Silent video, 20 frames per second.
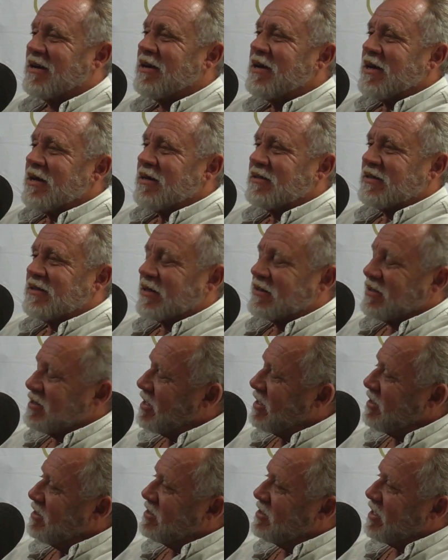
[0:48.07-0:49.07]

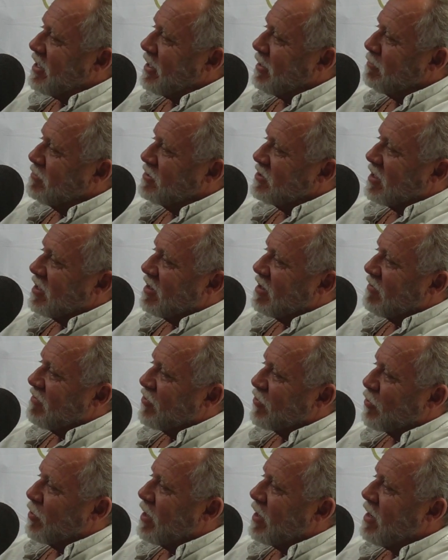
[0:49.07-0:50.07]
16 teams of
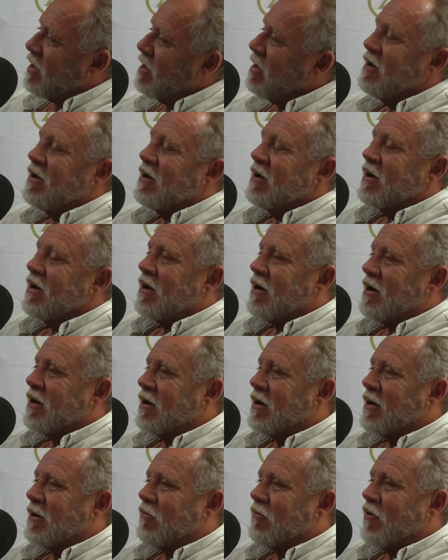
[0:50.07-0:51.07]
3
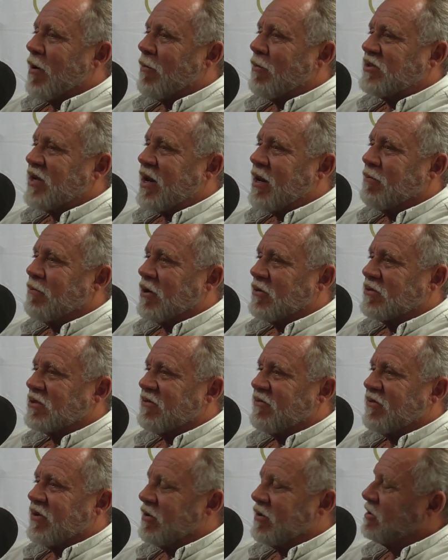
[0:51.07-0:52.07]
representing both
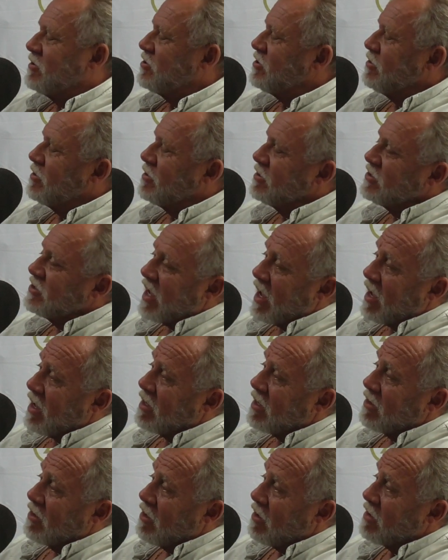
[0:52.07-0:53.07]
civilian shooters
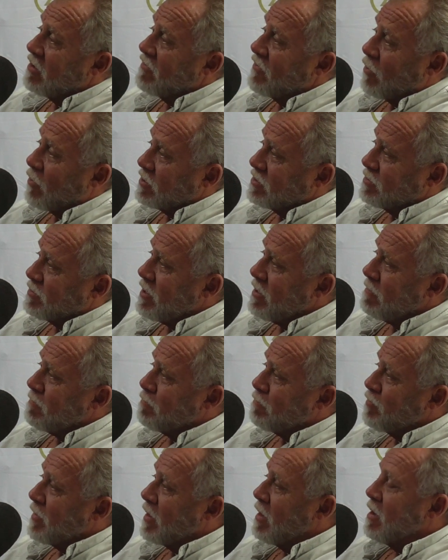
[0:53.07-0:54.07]
and law enforcement.
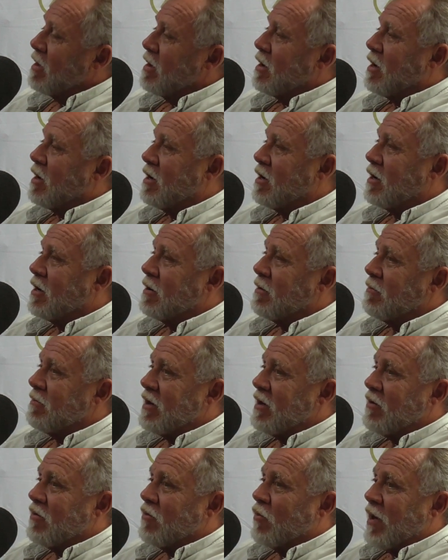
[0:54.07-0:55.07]

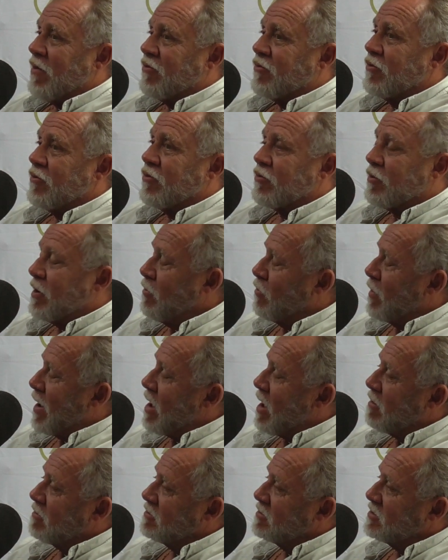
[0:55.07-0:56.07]
It went through 3
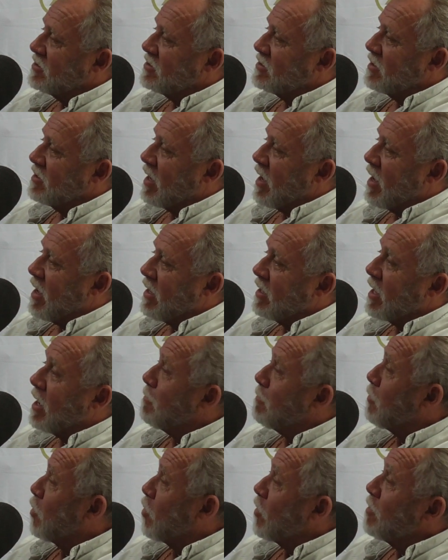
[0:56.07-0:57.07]
rounds and got
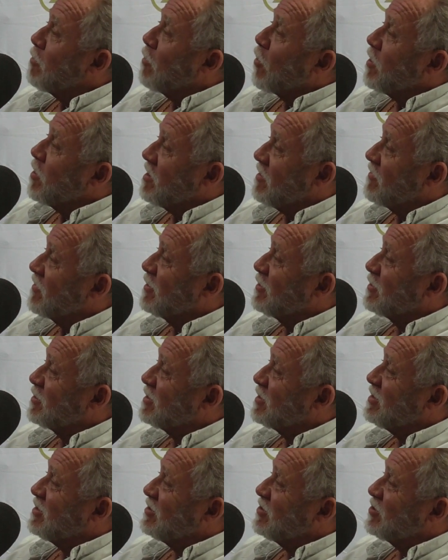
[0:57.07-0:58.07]
more and more
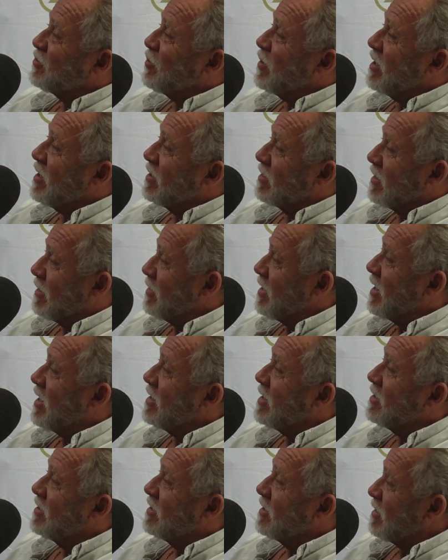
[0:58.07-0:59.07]
difficult as we
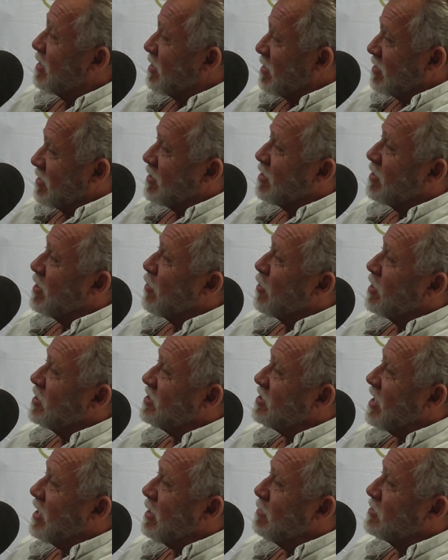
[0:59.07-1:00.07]
eliminated the lower
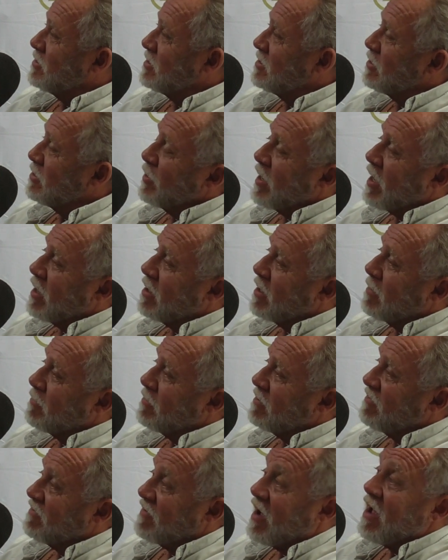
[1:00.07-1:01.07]
teams until we ended up
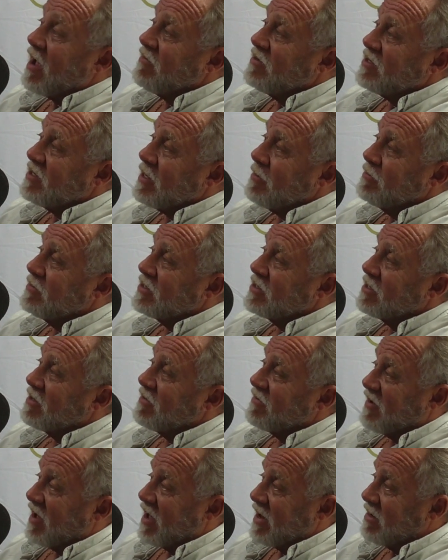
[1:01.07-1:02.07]
with 5 teams in the
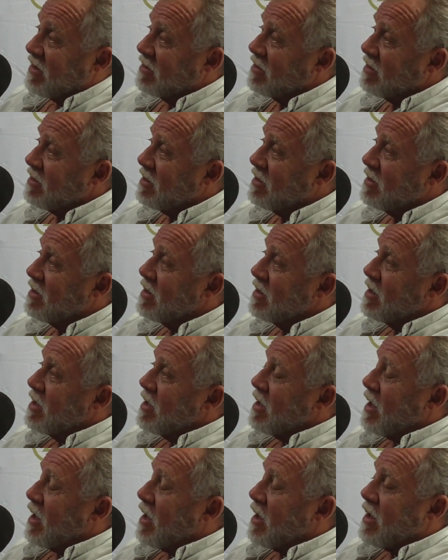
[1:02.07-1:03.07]
final.
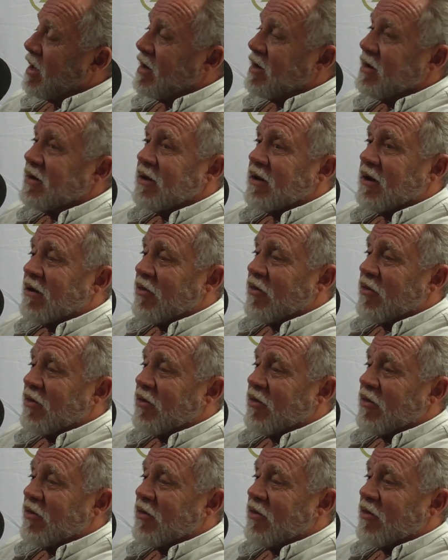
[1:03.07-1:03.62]
And the